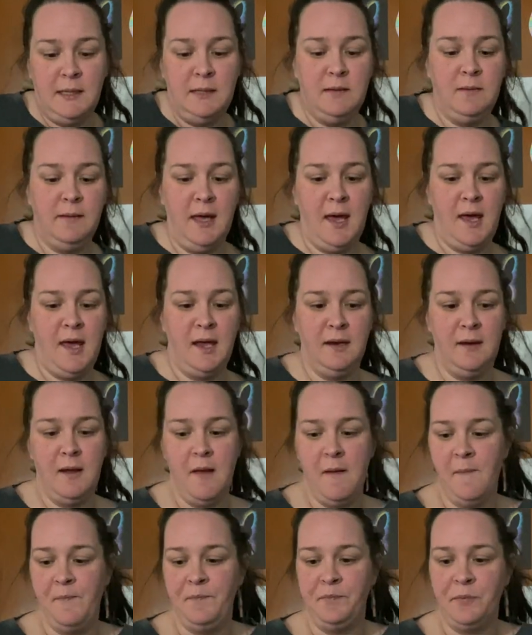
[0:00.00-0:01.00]
You can
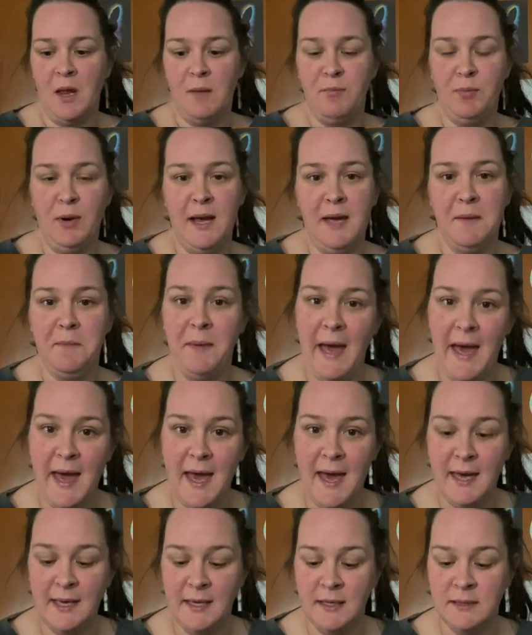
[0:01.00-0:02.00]
bring a
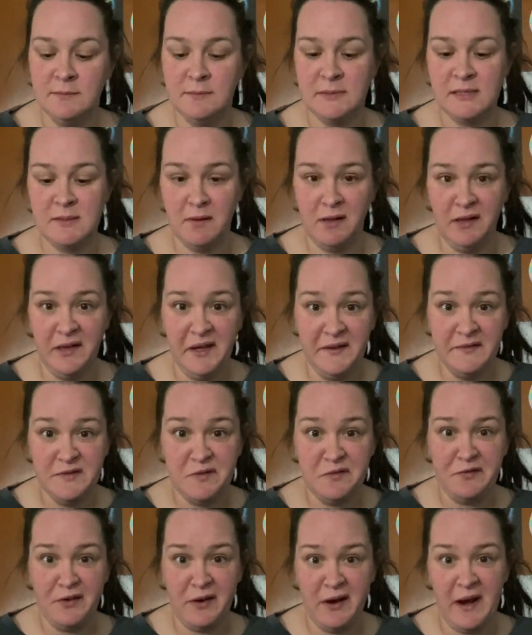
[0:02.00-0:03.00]
bag, some gloves
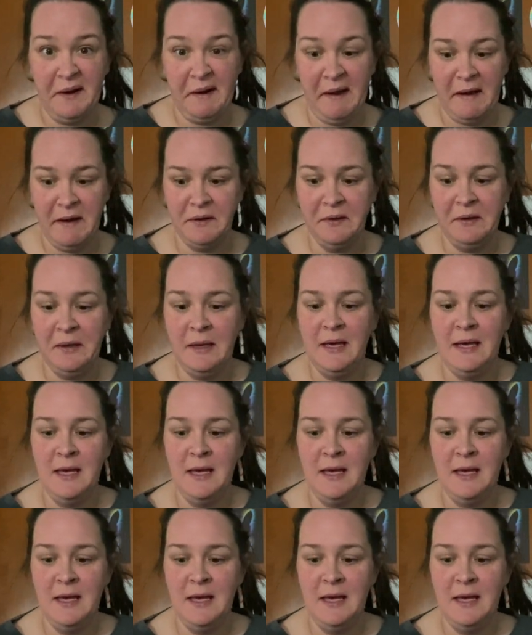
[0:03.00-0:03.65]
for right now,